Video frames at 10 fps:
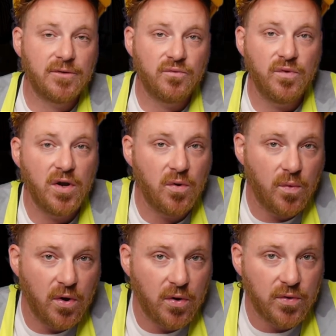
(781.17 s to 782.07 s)
real
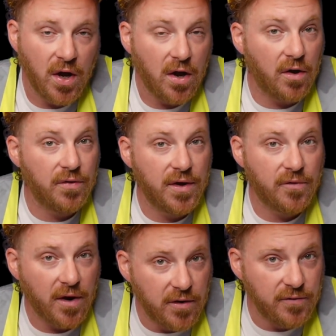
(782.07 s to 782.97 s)
world on
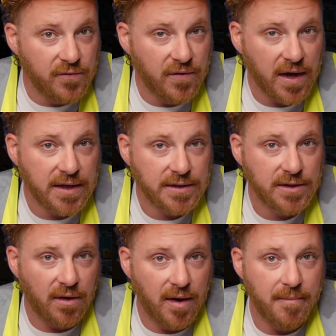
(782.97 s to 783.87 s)
their own fucking
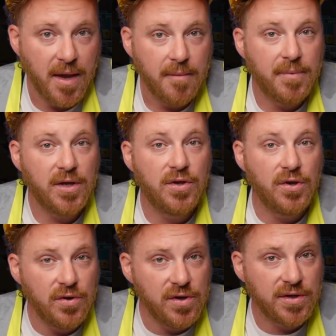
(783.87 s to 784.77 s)
time. But
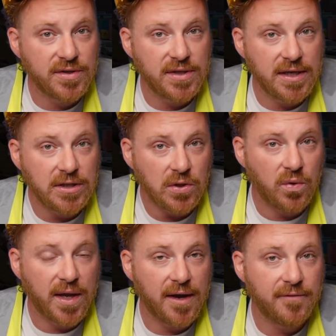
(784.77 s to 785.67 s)
unions need to
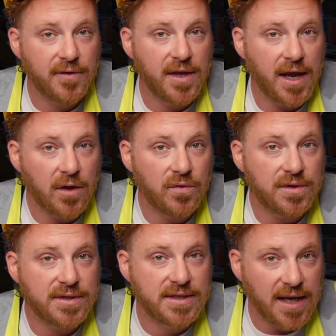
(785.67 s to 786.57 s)
look out for the health
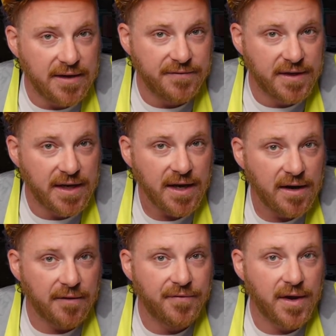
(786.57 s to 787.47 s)
and safety
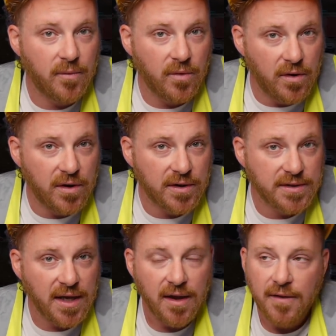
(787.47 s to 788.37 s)
of their
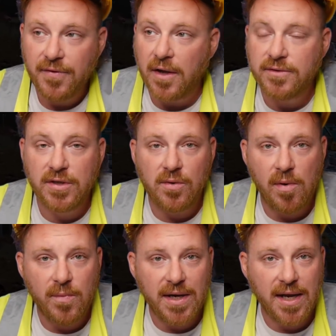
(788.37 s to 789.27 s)
workers. They'll do
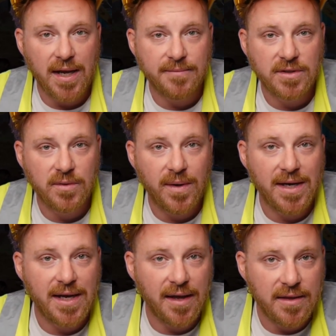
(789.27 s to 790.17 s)
it when it comes to
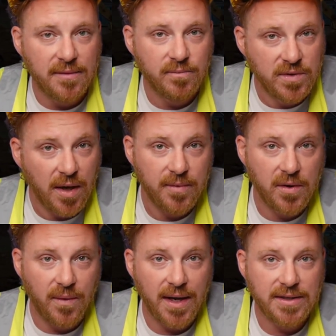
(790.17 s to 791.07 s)
any other
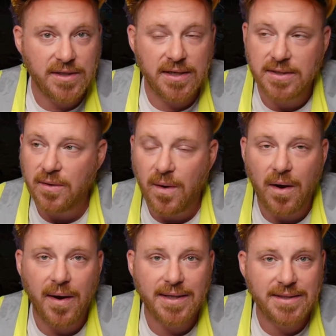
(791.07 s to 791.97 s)
WHS or
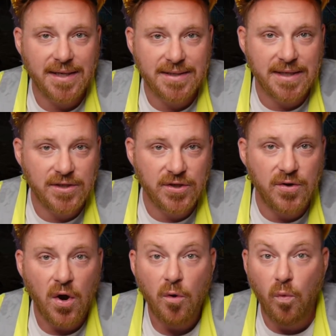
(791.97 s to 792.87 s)
RHS
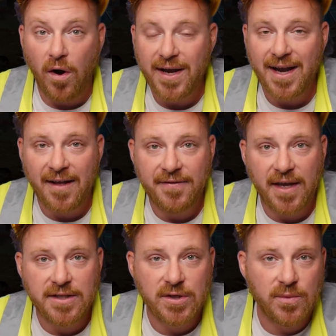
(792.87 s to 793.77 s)
issue. Why can't
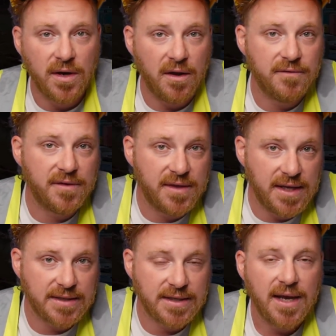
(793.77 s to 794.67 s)
they do it over this?